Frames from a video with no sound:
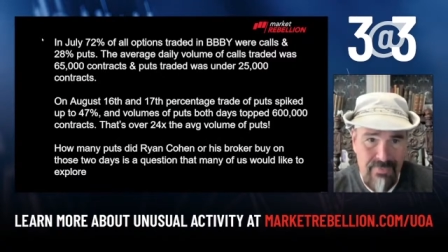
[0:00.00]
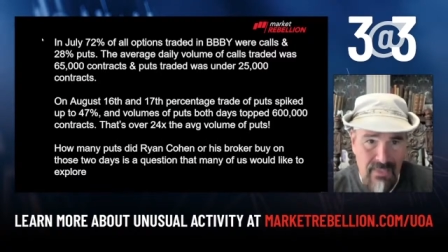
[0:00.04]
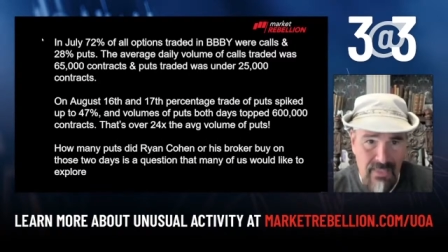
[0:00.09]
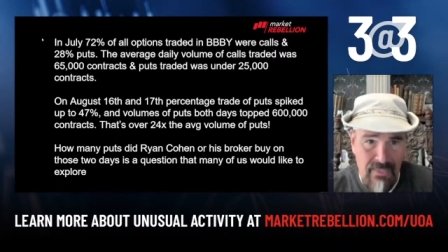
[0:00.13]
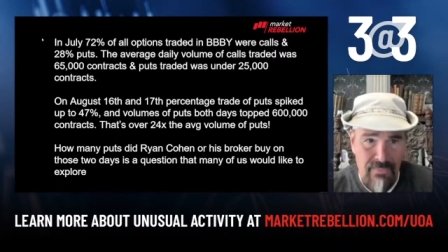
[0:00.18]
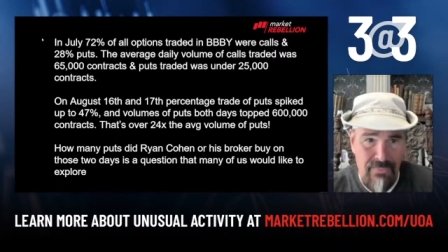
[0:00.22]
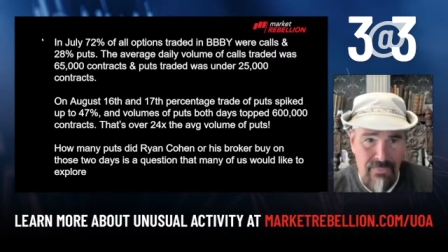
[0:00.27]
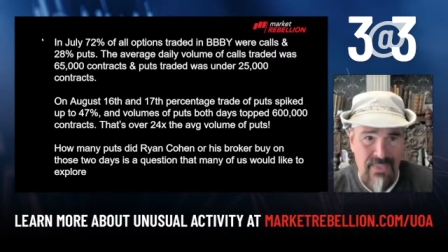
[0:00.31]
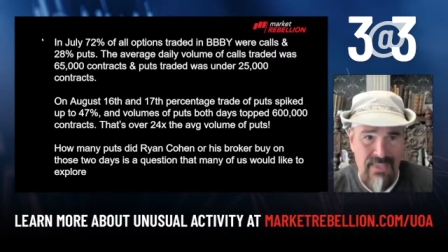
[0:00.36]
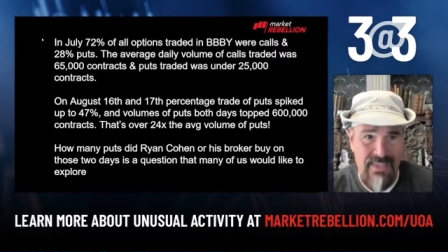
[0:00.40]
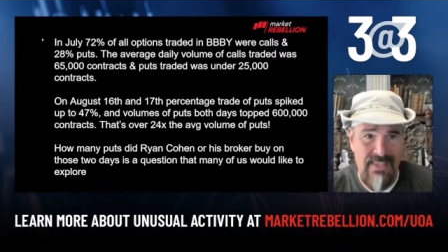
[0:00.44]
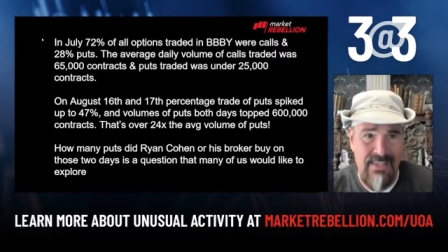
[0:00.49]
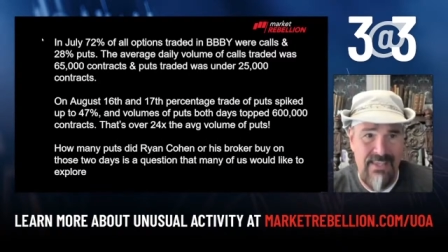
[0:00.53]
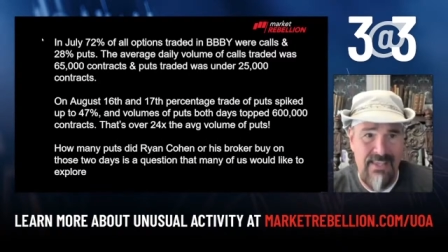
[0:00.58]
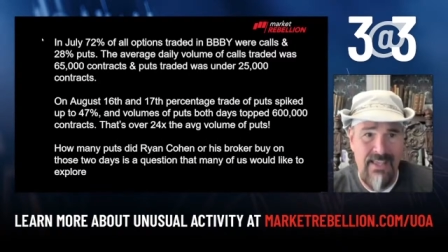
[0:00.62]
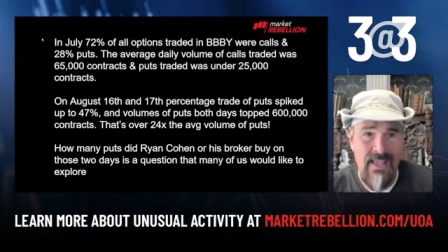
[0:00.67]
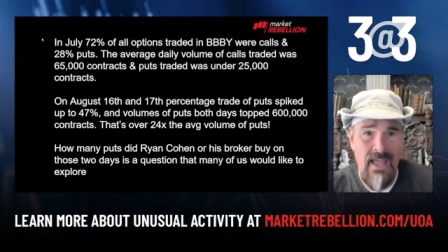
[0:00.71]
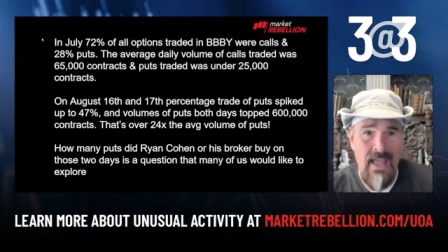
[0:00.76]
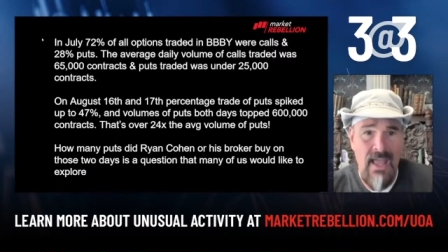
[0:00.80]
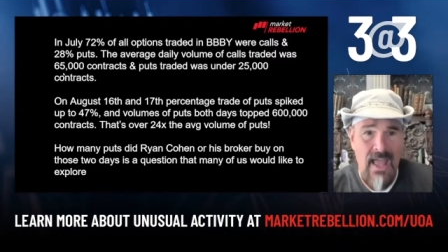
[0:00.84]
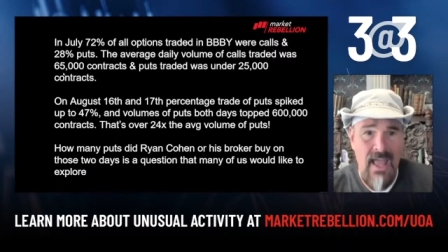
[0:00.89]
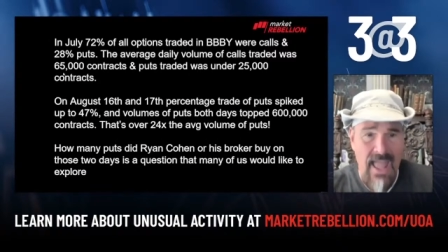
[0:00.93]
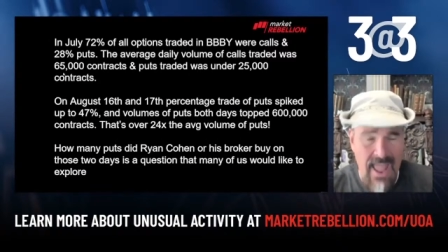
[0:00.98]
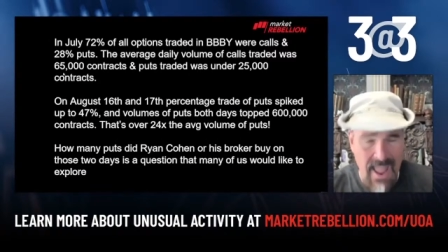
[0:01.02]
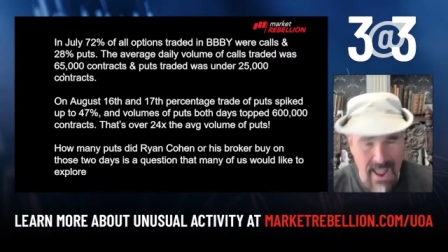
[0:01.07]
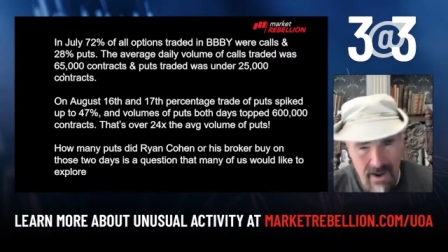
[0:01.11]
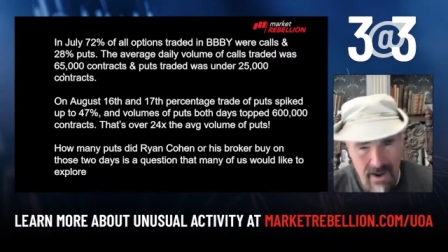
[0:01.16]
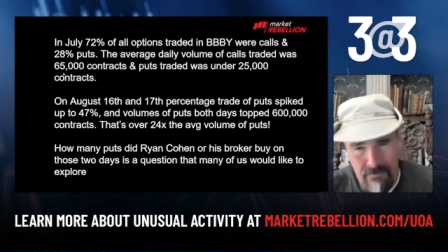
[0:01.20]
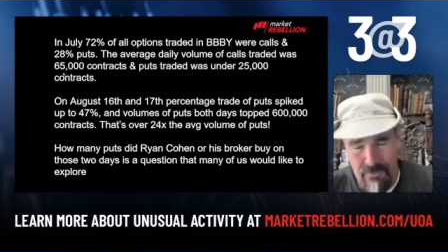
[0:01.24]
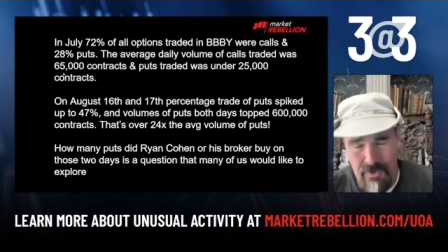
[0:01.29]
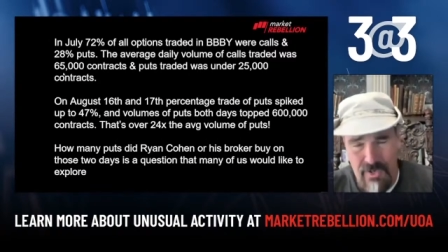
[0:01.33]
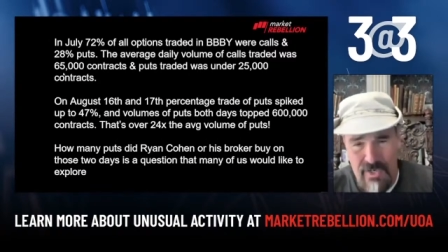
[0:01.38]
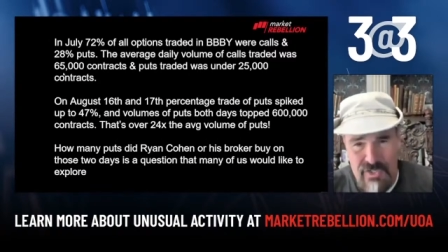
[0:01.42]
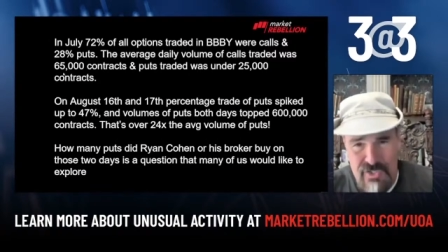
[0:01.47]
the
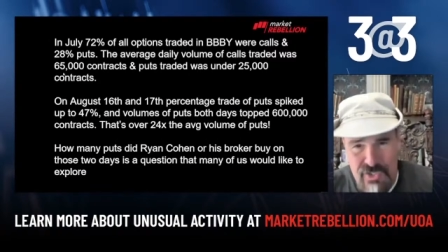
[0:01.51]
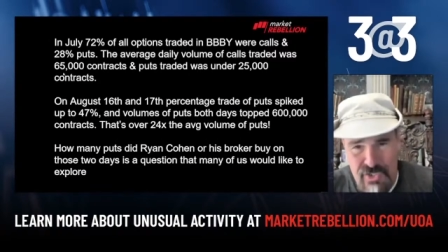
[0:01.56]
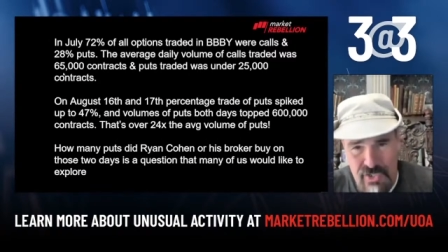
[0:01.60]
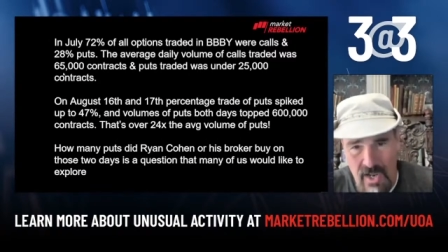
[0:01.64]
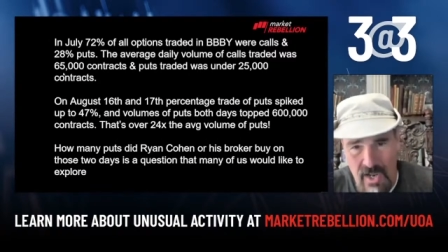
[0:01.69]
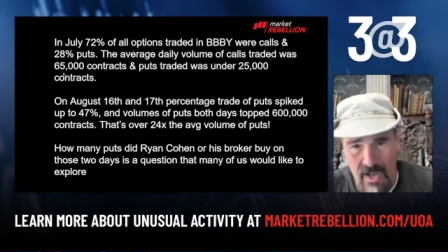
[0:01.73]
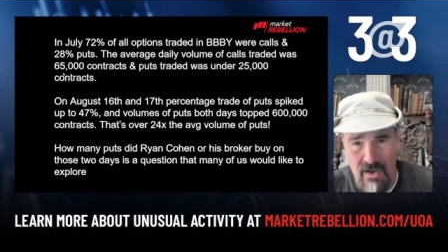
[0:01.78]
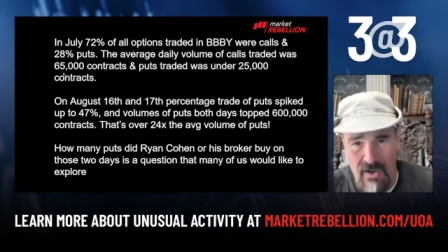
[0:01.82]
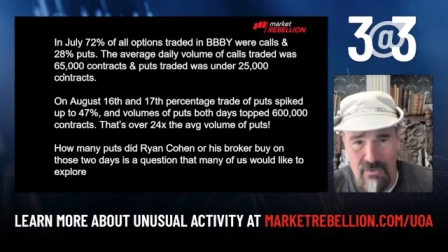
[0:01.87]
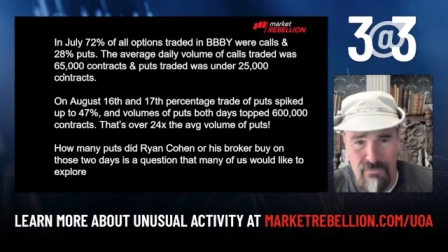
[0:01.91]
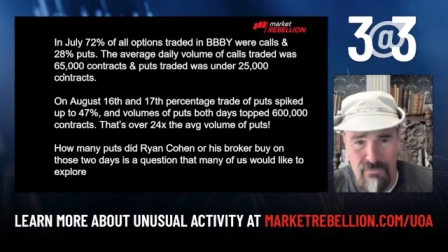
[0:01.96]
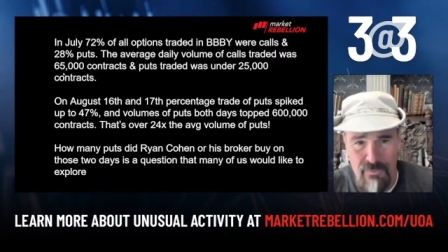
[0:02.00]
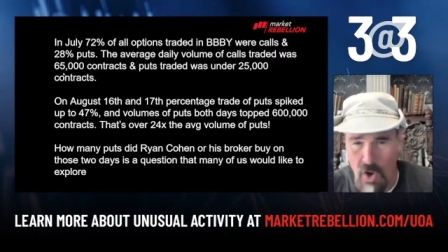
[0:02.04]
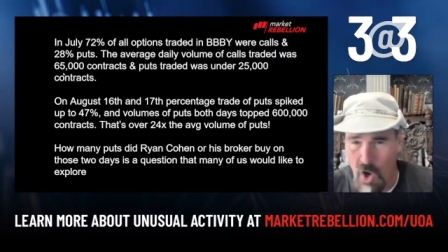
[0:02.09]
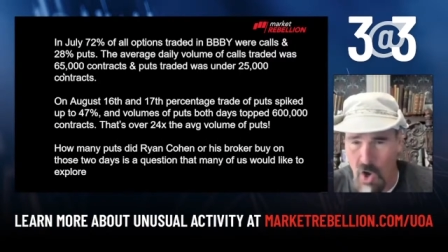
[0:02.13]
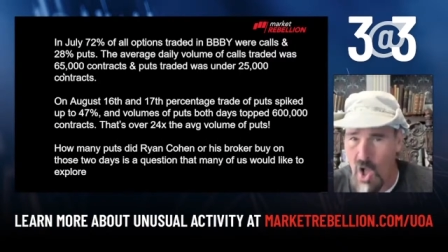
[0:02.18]
average of